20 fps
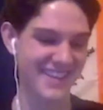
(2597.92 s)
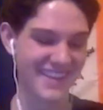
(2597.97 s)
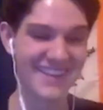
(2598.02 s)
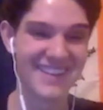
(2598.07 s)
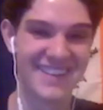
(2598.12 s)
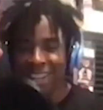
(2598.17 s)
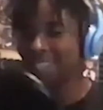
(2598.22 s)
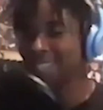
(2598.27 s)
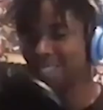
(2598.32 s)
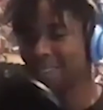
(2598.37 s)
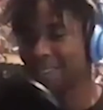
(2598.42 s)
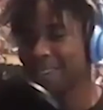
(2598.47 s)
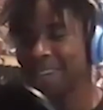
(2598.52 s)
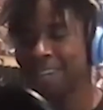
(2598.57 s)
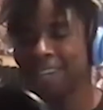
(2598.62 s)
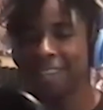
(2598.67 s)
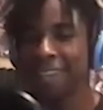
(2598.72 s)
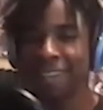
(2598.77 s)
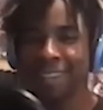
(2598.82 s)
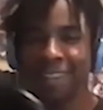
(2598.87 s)
That's
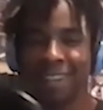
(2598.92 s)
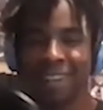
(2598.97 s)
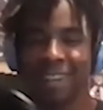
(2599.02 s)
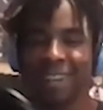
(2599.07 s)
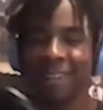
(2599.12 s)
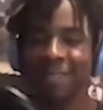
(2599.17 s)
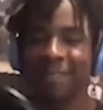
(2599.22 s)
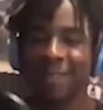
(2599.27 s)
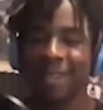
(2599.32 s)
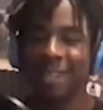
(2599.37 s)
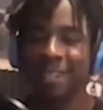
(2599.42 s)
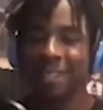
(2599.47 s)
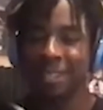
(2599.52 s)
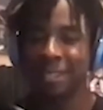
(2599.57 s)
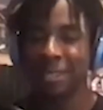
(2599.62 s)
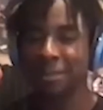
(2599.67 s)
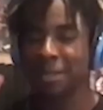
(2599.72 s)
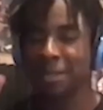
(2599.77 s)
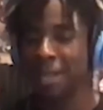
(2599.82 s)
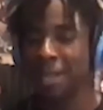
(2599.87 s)
great. All right, man.
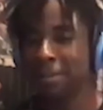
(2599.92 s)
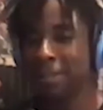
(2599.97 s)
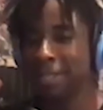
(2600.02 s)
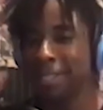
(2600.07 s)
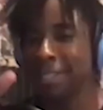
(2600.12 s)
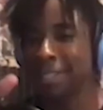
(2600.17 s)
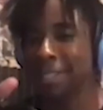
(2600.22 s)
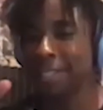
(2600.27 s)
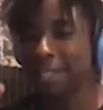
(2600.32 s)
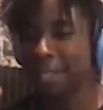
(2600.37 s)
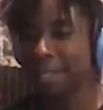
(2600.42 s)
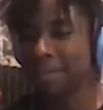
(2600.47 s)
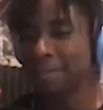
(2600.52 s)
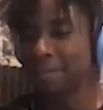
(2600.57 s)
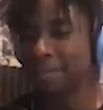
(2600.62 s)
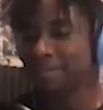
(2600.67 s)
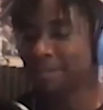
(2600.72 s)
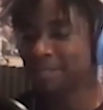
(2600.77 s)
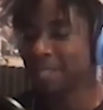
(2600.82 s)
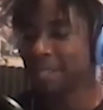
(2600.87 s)
Let's wrap this up.
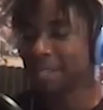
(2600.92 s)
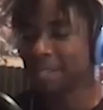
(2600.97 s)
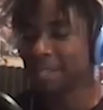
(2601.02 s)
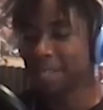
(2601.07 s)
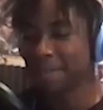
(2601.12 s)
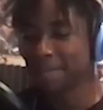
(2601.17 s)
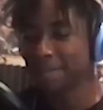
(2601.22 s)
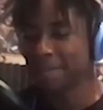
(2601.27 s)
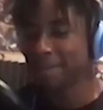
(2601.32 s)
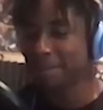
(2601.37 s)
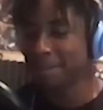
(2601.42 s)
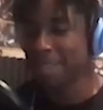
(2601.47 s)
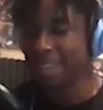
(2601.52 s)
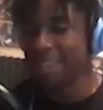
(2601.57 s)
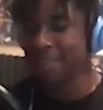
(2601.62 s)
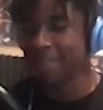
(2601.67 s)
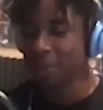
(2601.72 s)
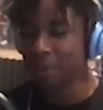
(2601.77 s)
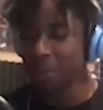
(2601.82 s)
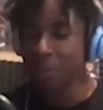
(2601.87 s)

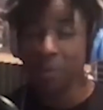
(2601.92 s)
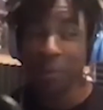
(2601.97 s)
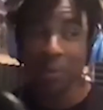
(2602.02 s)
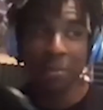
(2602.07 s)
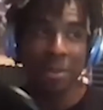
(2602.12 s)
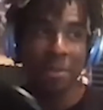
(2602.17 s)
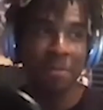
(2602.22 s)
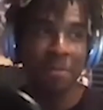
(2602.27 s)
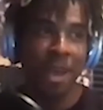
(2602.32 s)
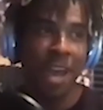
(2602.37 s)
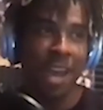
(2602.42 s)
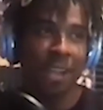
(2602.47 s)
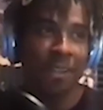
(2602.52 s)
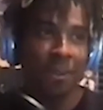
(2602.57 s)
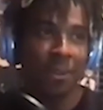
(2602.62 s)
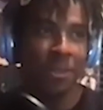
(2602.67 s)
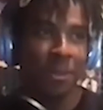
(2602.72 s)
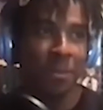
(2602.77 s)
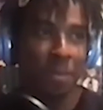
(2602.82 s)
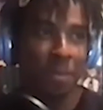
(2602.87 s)
We will be back
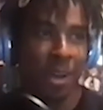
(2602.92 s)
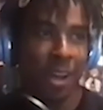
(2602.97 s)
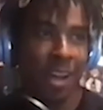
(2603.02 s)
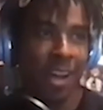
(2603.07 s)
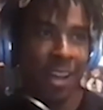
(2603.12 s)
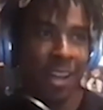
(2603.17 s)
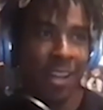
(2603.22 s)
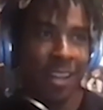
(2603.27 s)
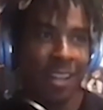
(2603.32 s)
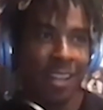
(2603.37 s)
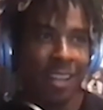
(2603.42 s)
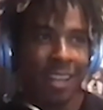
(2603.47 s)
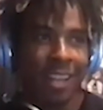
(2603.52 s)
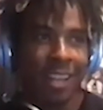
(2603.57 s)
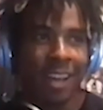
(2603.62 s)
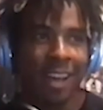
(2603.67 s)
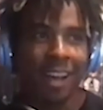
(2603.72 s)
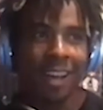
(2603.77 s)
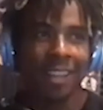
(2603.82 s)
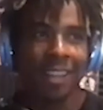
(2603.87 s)
on the pod,
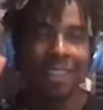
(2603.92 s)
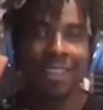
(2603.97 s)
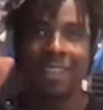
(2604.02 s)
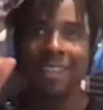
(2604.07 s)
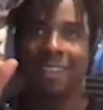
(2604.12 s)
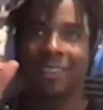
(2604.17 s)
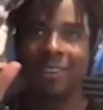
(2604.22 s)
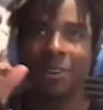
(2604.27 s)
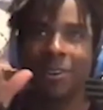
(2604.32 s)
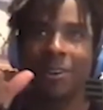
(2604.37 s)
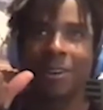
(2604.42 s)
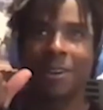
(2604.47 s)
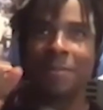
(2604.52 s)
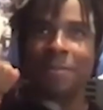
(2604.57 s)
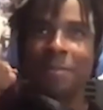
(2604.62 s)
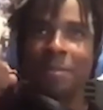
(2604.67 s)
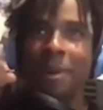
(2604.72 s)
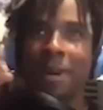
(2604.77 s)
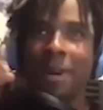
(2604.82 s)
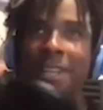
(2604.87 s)
I think,
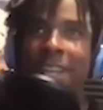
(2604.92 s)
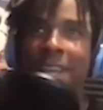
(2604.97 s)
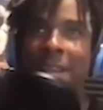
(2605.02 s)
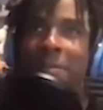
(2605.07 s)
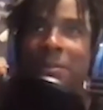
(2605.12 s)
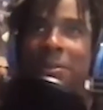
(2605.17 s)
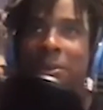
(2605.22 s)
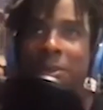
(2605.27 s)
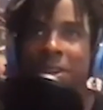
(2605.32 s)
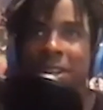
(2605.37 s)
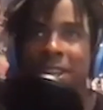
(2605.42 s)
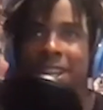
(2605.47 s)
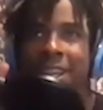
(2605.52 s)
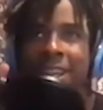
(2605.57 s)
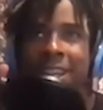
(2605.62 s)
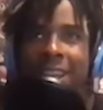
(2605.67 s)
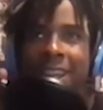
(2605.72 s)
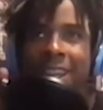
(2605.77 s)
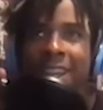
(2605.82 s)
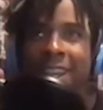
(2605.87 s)
on Monday
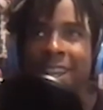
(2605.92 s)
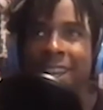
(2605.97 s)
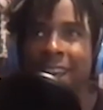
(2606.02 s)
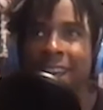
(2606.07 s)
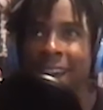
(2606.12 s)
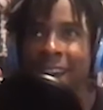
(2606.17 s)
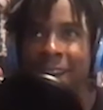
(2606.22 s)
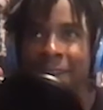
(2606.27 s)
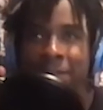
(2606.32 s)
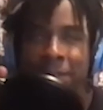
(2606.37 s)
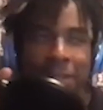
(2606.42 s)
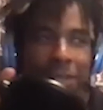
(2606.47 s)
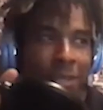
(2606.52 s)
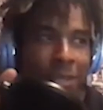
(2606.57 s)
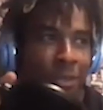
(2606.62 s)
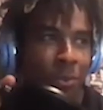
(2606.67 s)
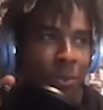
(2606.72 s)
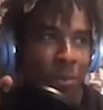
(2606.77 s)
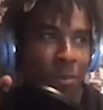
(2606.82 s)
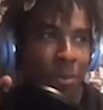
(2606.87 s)
morning
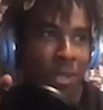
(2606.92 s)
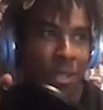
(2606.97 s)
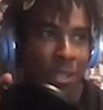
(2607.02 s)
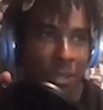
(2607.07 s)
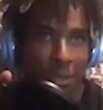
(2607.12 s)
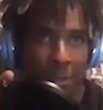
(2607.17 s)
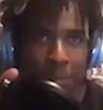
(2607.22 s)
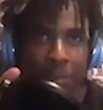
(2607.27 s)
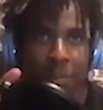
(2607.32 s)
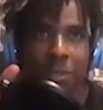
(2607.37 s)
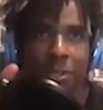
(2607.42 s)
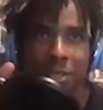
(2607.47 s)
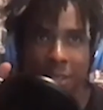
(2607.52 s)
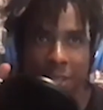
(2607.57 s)
after we play the Clippers.